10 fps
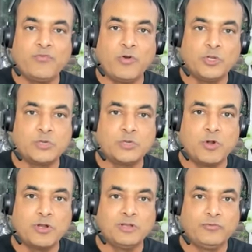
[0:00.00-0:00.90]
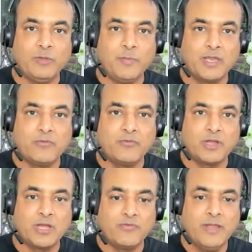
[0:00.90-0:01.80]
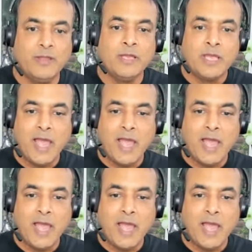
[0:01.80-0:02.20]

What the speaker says: foundation models we'll be covering.